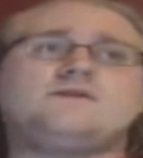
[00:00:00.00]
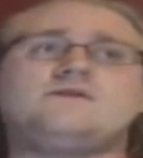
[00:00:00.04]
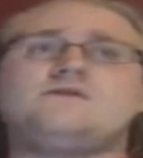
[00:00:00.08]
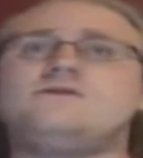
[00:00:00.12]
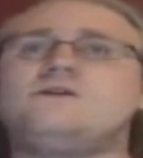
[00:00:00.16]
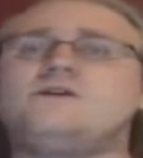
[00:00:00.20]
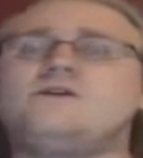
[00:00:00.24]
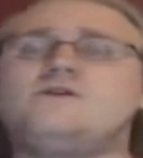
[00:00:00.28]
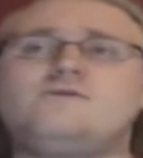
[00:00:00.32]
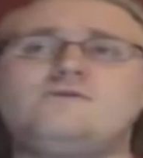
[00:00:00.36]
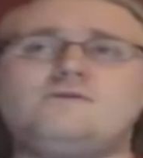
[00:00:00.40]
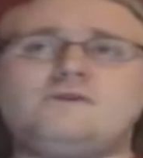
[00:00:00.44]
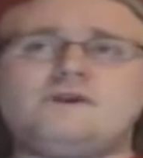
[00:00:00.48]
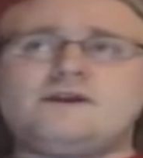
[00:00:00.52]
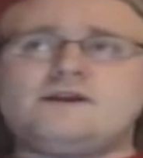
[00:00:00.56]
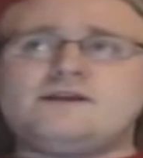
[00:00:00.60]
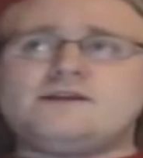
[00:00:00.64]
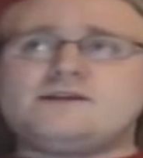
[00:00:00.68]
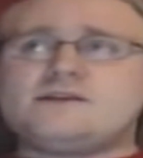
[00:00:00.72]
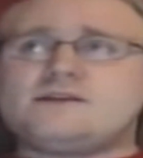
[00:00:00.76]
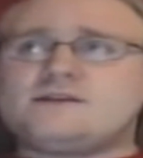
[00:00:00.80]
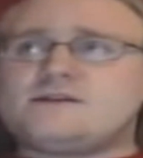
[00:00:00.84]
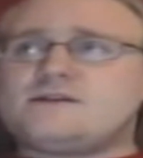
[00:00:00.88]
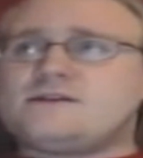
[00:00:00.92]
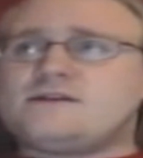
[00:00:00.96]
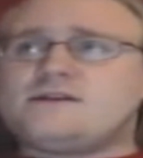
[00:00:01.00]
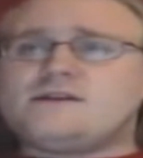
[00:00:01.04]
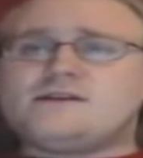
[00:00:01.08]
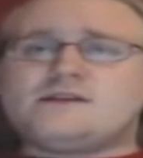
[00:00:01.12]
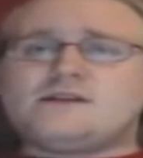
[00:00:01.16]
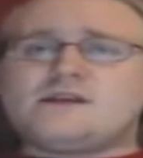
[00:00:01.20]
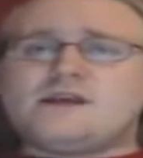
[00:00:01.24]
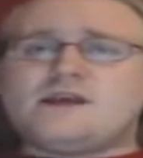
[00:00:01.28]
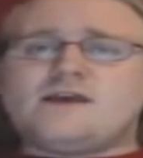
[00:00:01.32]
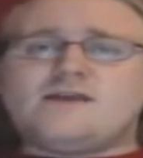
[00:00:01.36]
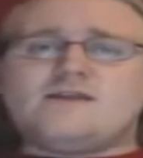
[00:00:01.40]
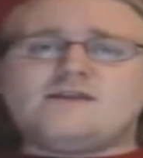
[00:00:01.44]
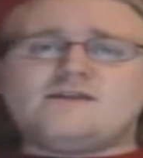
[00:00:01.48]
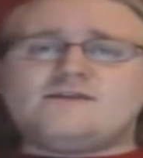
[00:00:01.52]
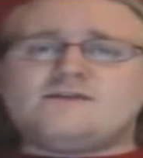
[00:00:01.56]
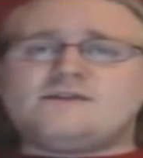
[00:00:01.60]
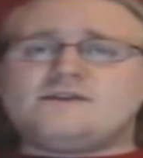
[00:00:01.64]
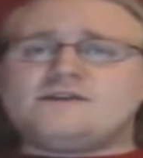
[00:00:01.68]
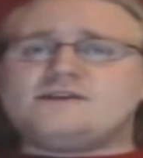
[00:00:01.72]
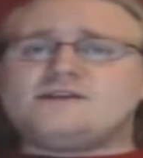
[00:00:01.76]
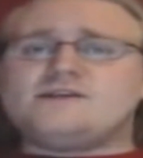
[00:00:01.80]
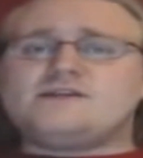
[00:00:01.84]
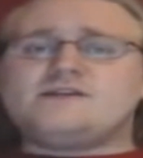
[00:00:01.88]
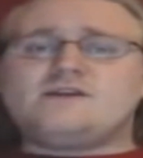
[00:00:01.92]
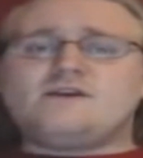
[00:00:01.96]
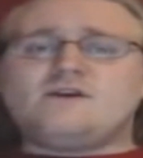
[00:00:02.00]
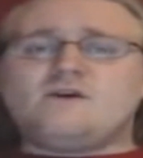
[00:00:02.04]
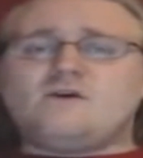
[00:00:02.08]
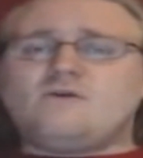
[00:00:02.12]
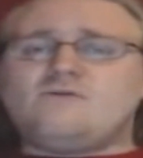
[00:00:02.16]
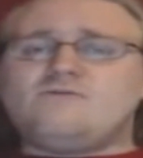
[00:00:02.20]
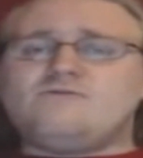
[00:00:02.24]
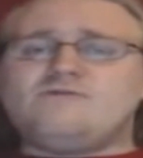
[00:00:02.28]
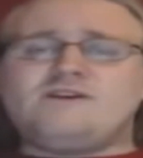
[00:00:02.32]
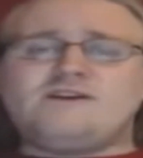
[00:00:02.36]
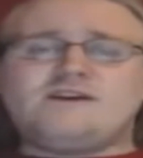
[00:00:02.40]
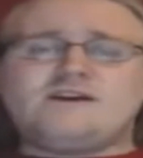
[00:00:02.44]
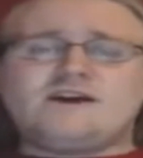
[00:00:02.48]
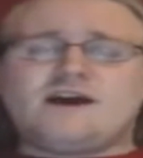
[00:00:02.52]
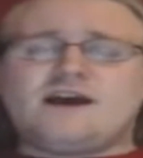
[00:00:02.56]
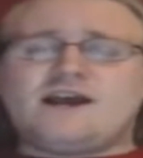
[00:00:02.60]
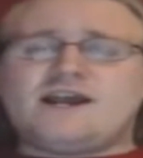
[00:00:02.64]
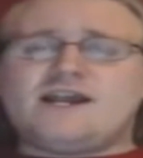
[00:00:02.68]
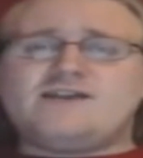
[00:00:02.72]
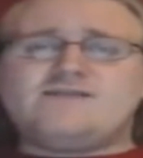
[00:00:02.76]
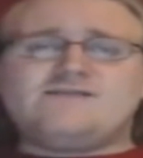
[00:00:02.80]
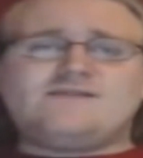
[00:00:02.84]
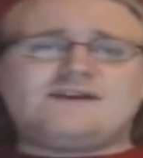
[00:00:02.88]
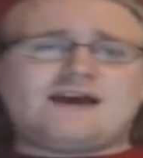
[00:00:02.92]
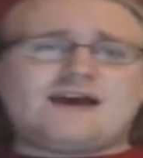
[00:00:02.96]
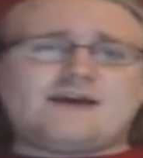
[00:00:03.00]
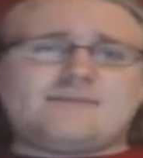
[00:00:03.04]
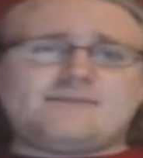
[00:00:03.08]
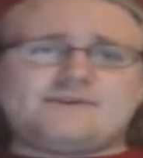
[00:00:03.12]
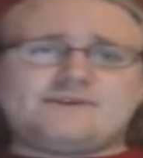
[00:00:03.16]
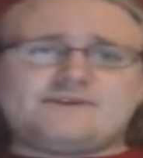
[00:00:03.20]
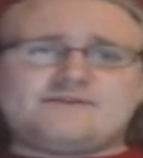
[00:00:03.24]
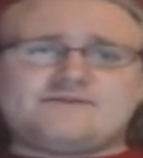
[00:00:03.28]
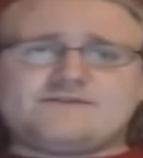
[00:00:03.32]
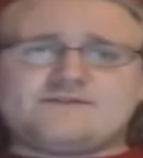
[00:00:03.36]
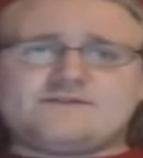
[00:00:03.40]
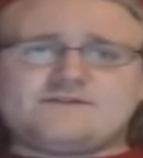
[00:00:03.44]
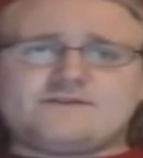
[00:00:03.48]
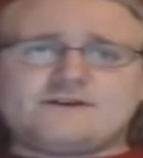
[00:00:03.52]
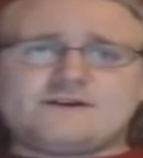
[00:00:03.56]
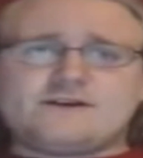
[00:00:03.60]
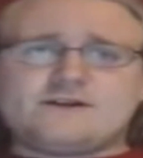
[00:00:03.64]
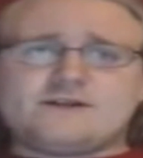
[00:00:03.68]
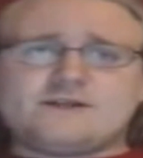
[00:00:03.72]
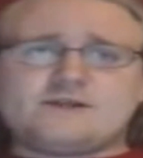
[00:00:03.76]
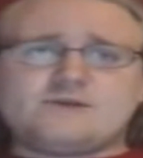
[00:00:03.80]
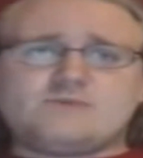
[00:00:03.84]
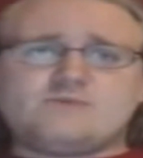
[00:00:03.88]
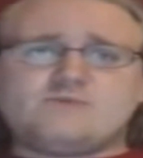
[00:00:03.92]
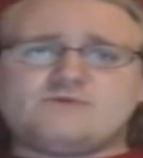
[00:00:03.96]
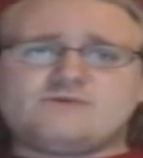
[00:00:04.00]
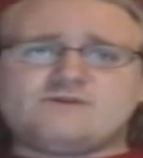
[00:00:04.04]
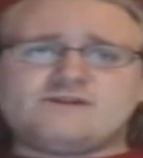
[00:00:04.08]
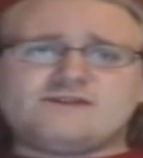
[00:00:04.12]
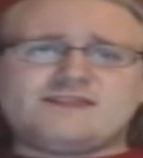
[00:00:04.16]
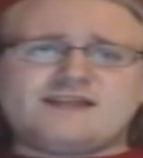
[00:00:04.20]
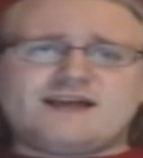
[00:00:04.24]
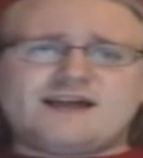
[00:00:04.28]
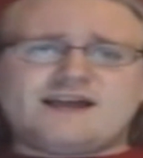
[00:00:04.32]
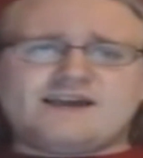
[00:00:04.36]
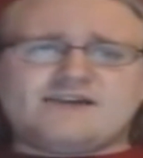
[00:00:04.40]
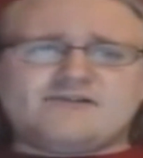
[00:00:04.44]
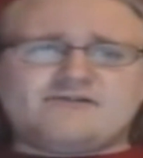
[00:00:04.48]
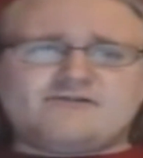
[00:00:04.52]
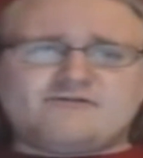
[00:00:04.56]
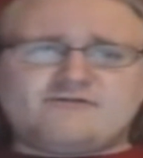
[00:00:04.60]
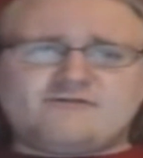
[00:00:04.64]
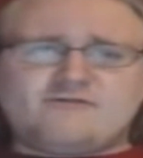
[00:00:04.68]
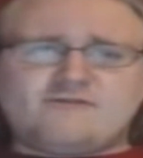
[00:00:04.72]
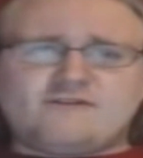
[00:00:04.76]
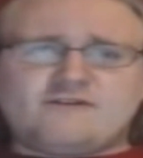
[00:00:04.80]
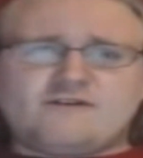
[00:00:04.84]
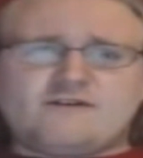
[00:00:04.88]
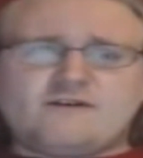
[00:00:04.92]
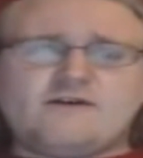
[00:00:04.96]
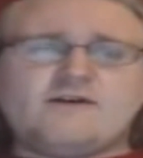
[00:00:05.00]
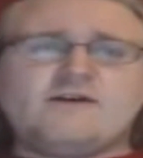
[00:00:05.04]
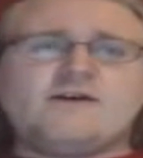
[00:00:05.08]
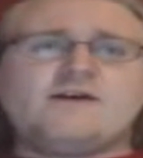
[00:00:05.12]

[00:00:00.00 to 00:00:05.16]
There's no reason to say that this is the only kind of atmosphere that could support life.